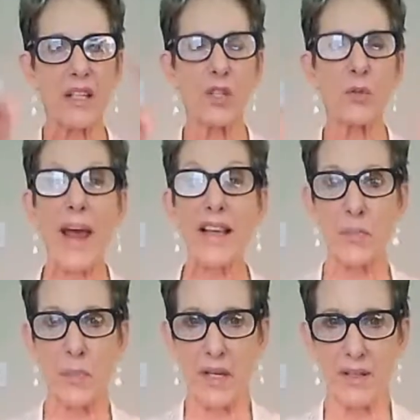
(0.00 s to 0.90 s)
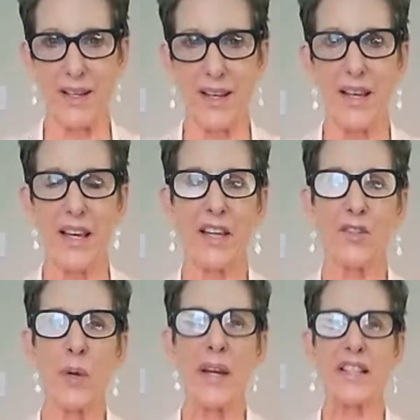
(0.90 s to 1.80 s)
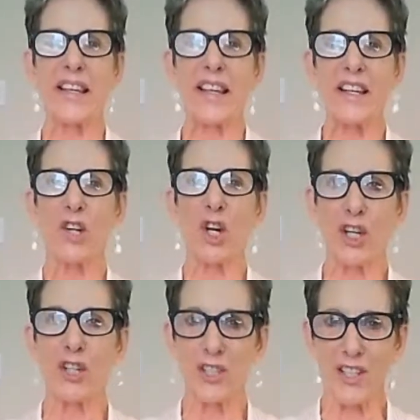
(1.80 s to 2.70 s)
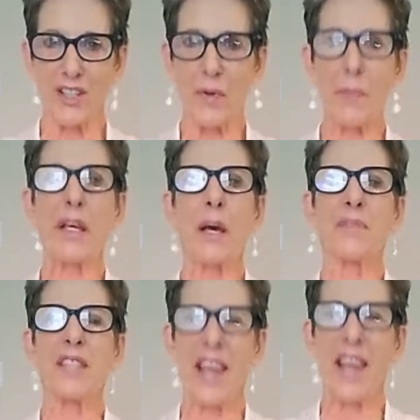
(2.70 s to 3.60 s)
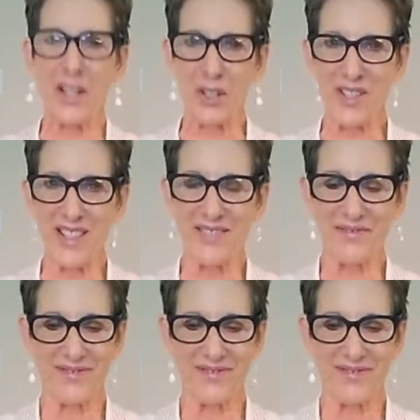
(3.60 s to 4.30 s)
grasping and trying to get our good. We become takers.